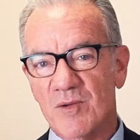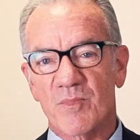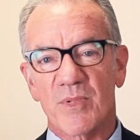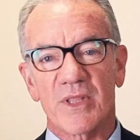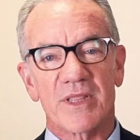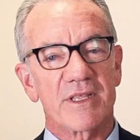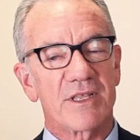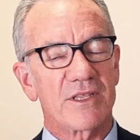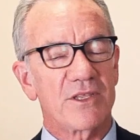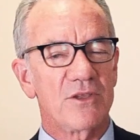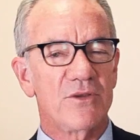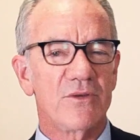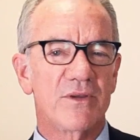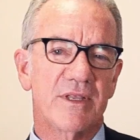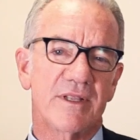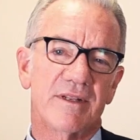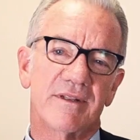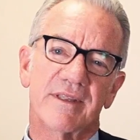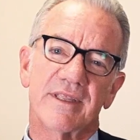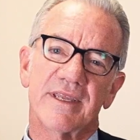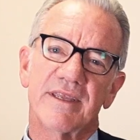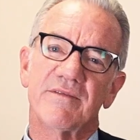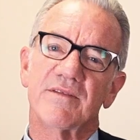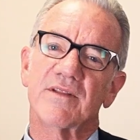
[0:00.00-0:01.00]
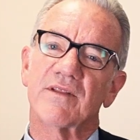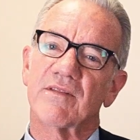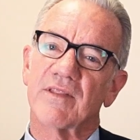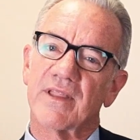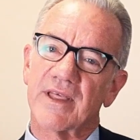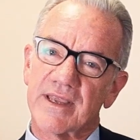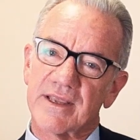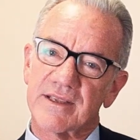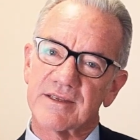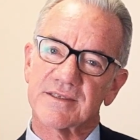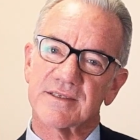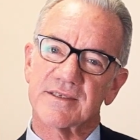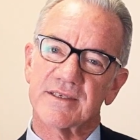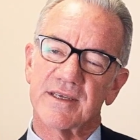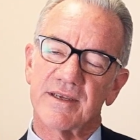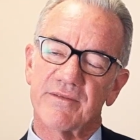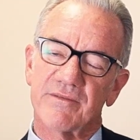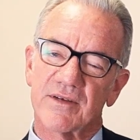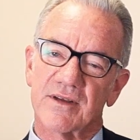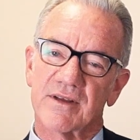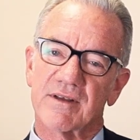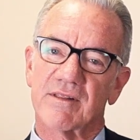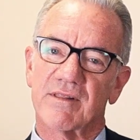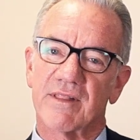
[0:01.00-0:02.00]
but that you can leave the legacy
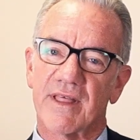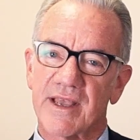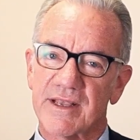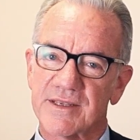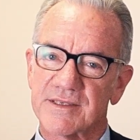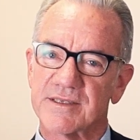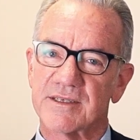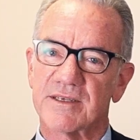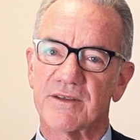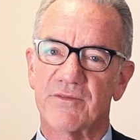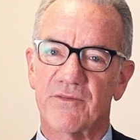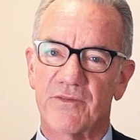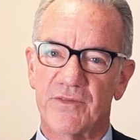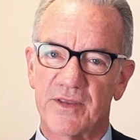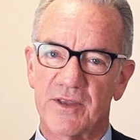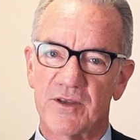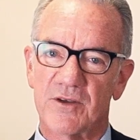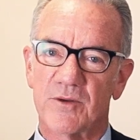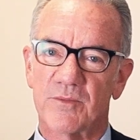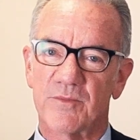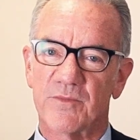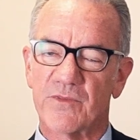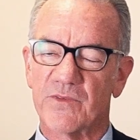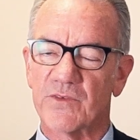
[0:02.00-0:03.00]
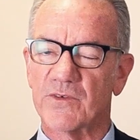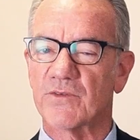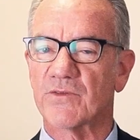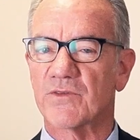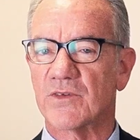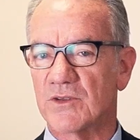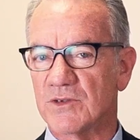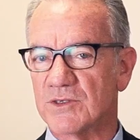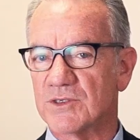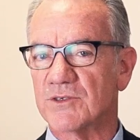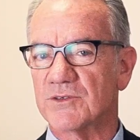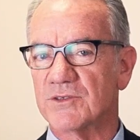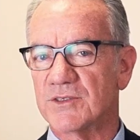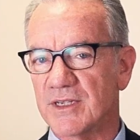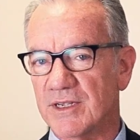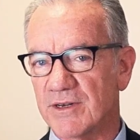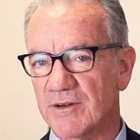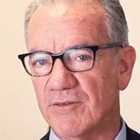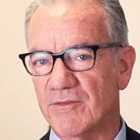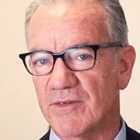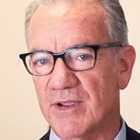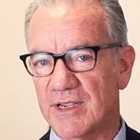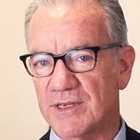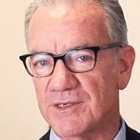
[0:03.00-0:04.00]
of a classic film for future
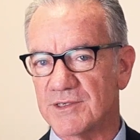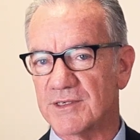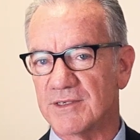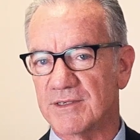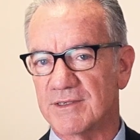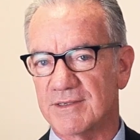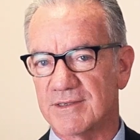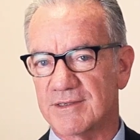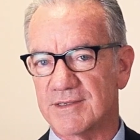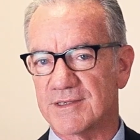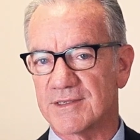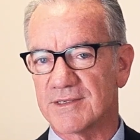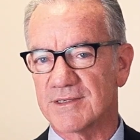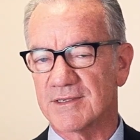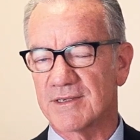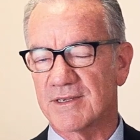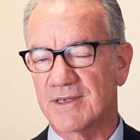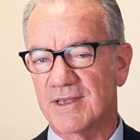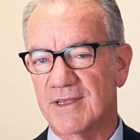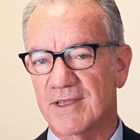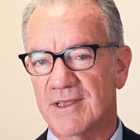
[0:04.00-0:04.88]
generations.